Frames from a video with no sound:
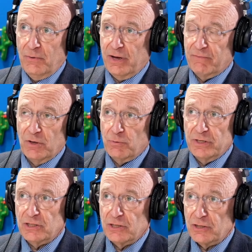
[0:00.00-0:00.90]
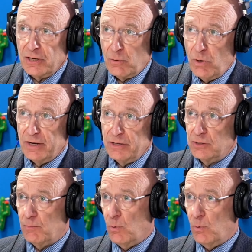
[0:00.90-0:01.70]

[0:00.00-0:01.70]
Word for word: we have no reason to think one is